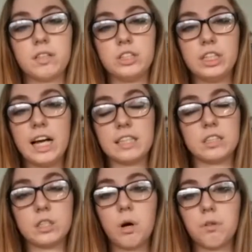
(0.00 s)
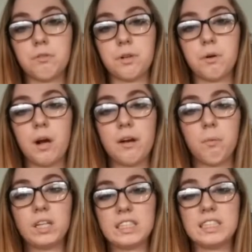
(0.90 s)
she has to go through
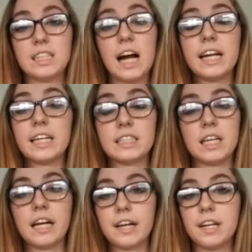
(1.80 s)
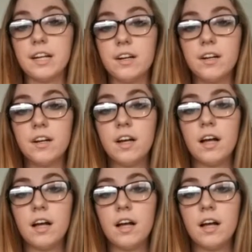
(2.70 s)
and what society is like in here.